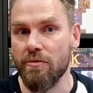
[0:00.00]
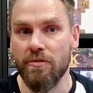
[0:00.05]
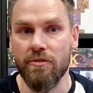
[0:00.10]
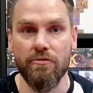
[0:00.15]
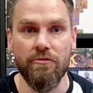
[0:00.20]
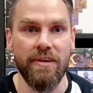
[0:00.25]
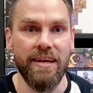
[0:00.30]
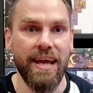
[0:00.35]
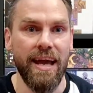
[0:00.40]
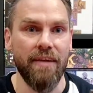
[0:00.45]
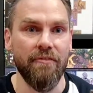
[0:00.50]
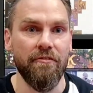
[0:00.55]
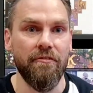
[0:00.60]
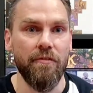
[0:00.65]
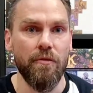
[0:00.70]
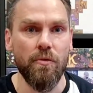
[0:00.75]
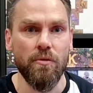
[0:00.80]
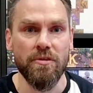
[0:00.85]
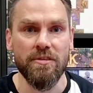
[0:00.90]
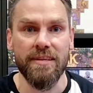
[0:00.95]
3 and
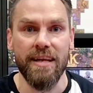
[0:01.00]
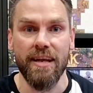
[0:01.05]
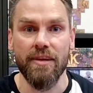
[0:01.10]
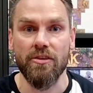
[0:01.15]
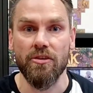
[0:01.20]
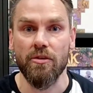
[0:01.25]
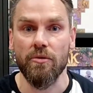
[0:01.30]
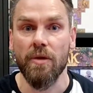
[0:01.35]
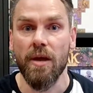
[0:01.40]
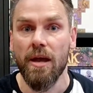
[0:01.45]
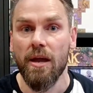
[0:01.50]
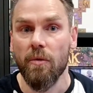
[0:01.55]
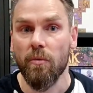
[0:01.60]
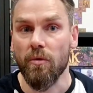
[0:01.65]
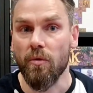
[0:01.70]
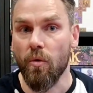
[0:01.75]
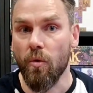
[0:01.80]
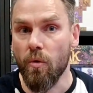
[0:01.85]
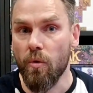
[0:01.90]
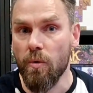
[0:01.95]
4 statue
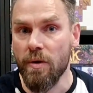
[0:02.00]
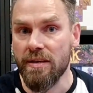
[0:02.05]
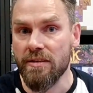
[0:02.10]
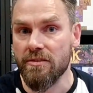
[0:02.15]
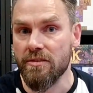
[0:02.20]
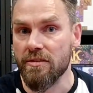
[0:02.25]
will always